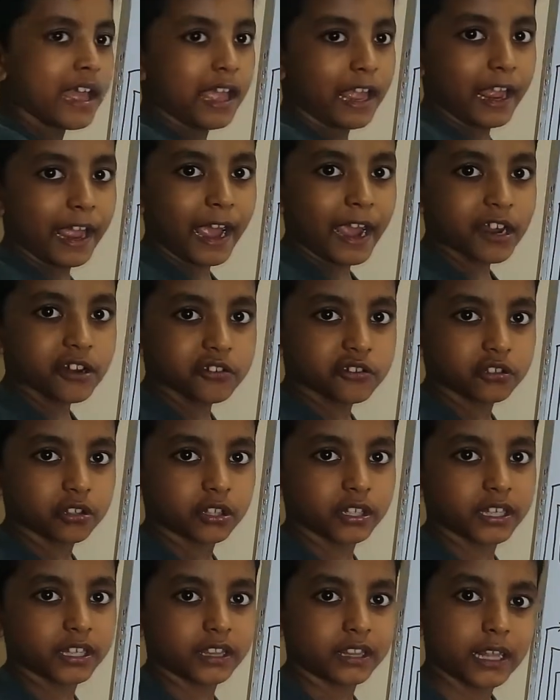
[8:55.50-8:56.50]

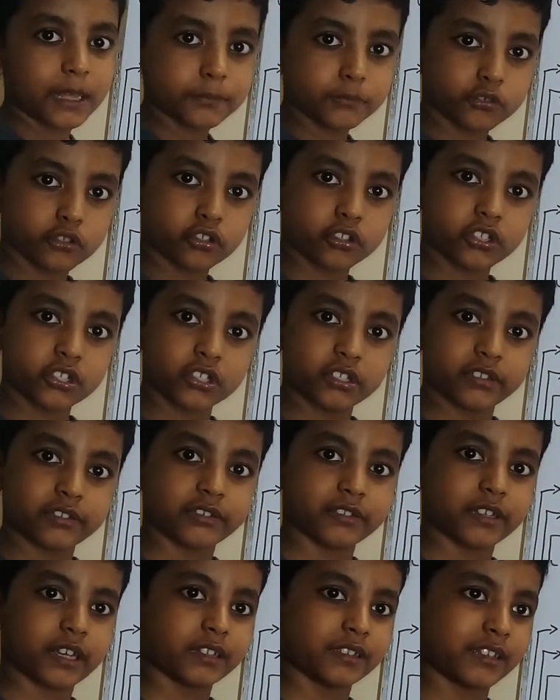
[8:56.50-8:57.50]
actually, Neptune
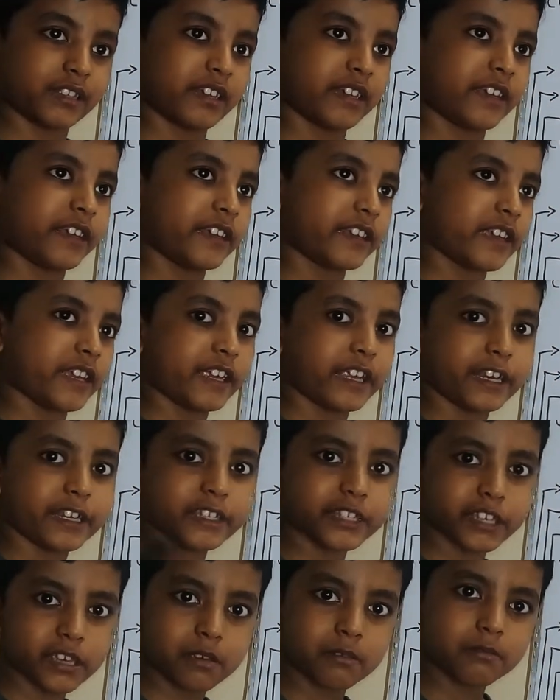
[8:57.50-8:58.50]
is, I think,
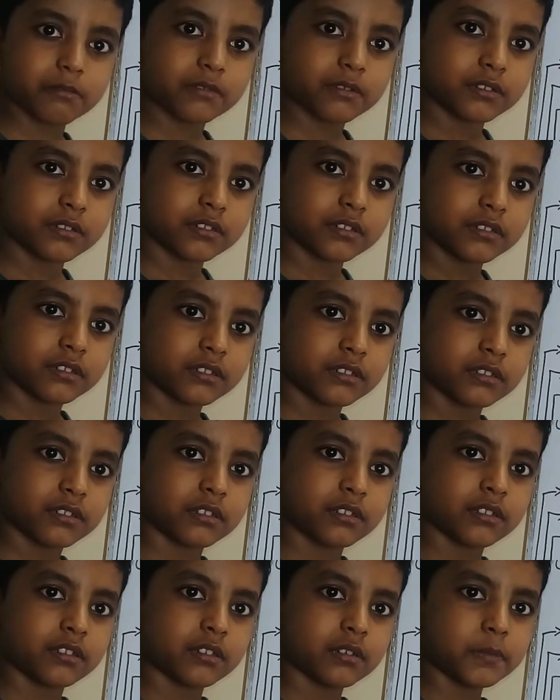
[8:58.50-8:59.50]
indigo?
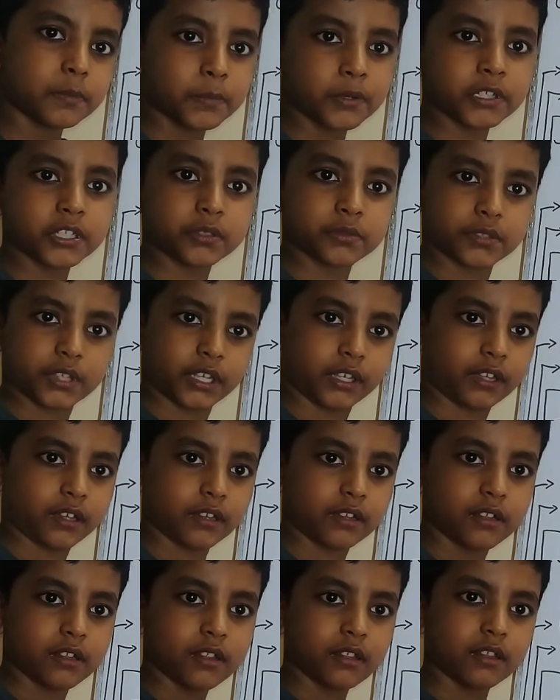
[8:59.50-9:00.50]
What do you
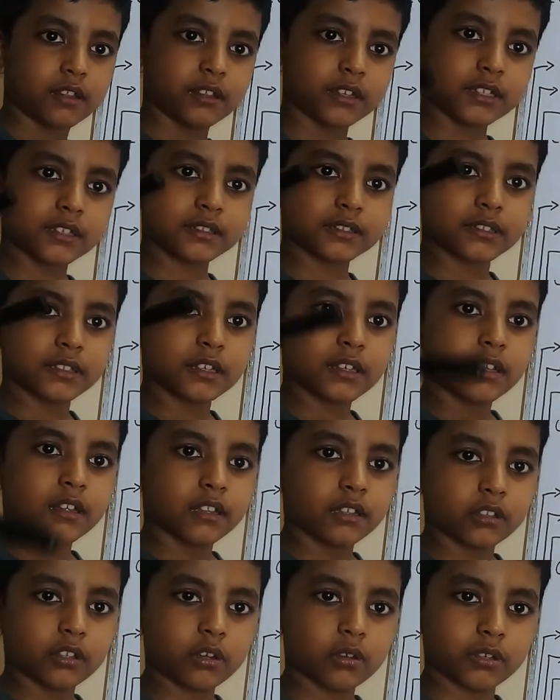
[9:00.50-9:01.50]
think? Let us
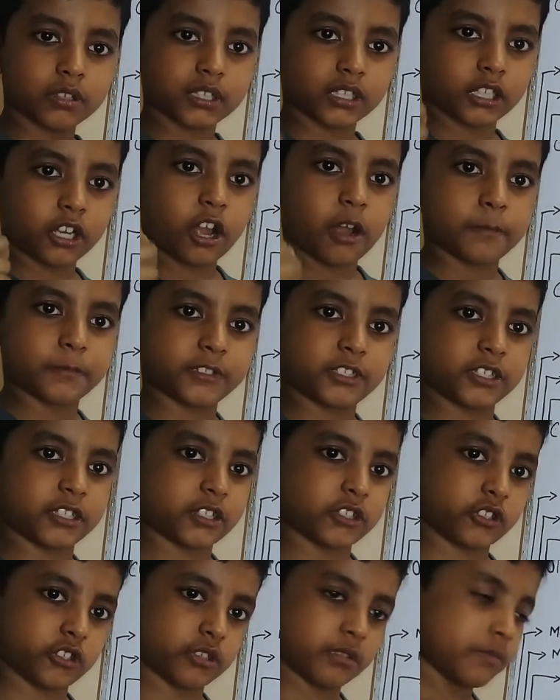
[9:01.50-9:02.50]
know in the comment
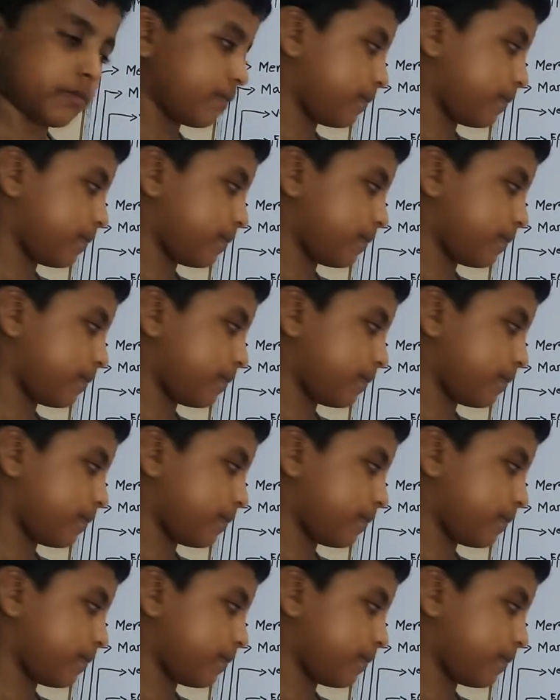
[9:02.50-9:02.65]
section.